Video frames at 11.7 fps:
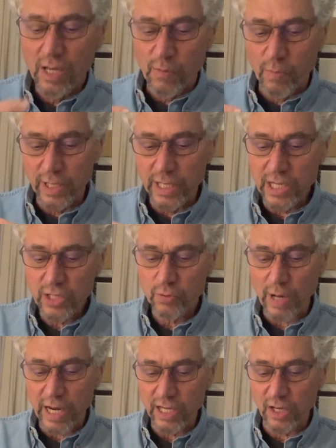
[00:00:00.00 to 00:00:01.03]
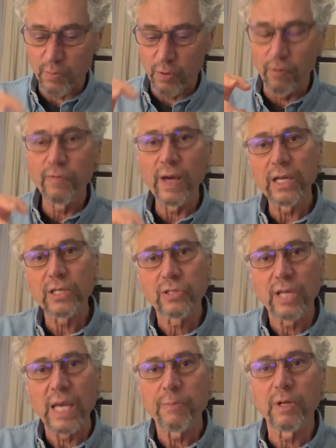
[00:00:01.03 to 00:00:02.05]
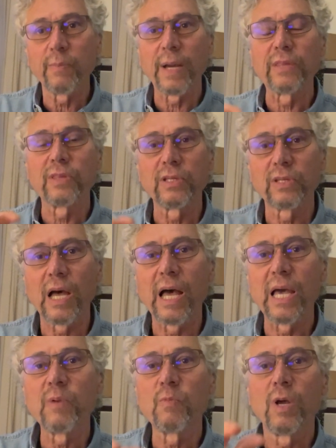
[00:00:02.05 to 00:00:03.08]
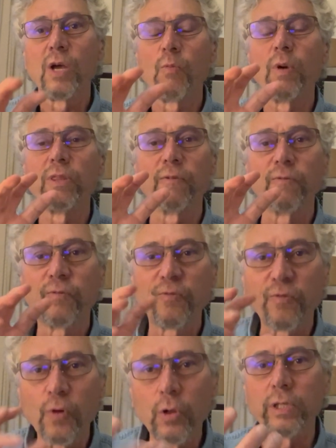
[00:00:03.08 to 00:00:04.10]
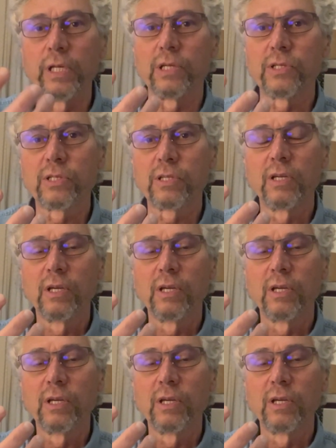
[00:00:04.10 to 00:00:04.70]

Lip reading: but he's writing a prophetic statement about the time when the fullness